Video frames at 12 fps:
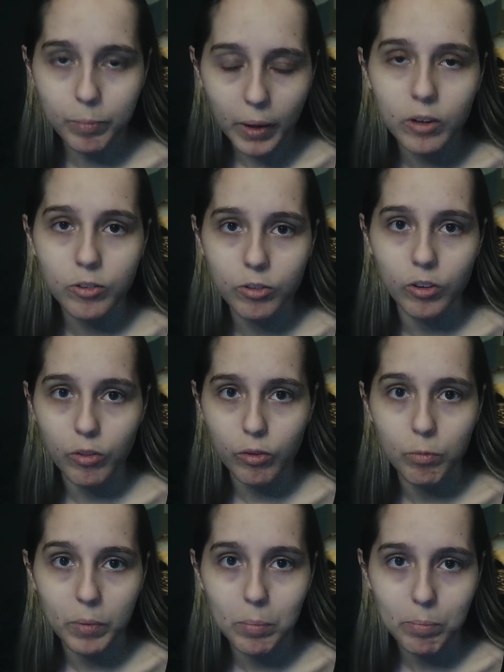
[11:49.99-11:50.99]
patrons
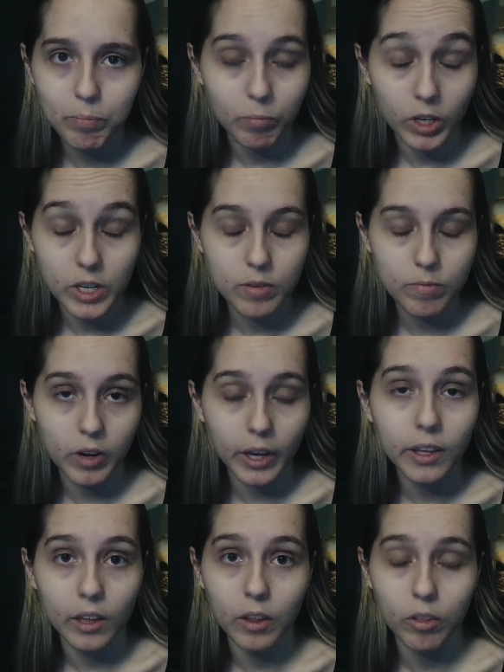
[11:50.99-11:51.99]
who've been
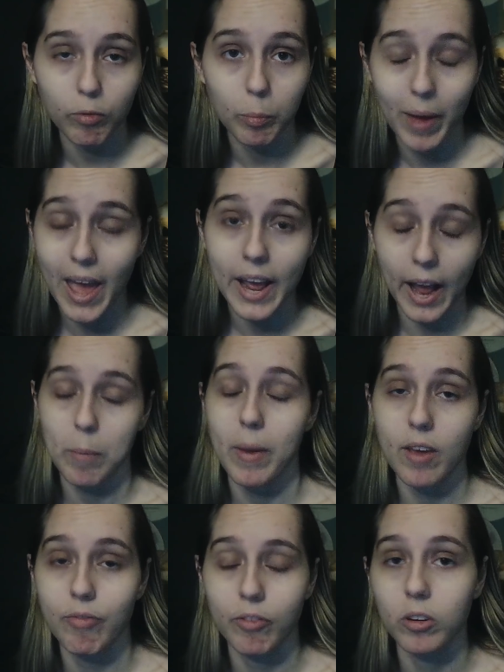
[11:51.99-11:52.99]
ridiculous for paying
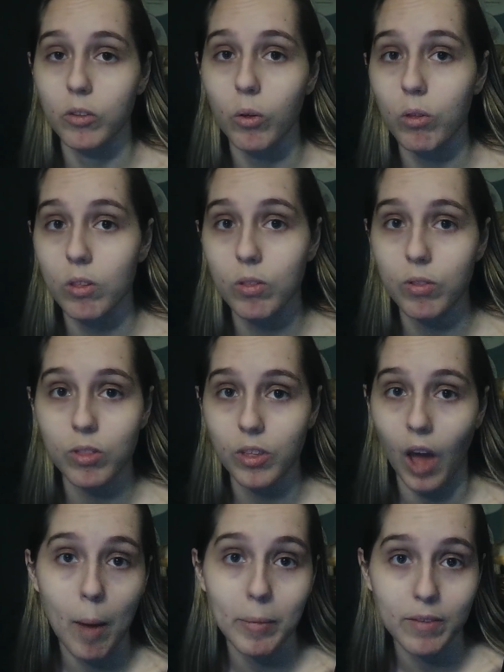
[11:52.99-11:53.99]
me for those
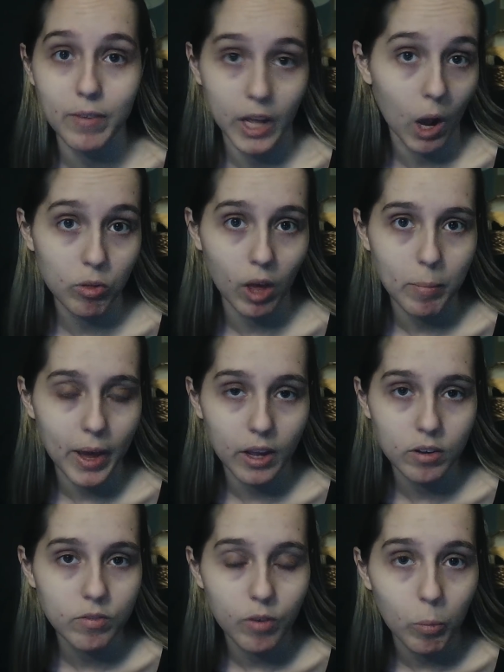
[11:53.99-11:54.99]
comedy videos I
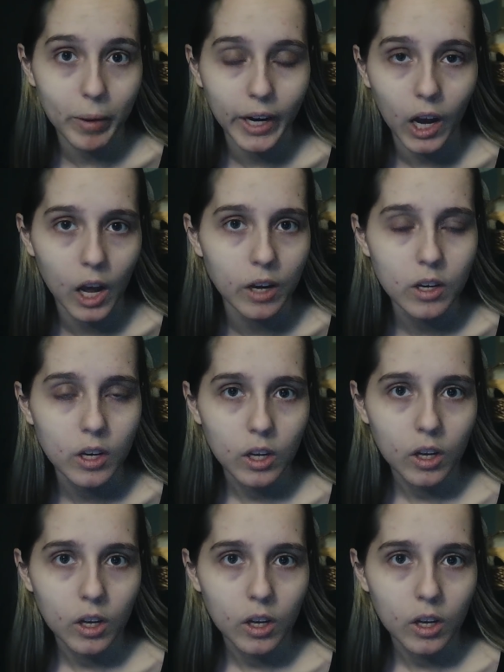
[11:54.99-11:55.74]
made. Oh my God.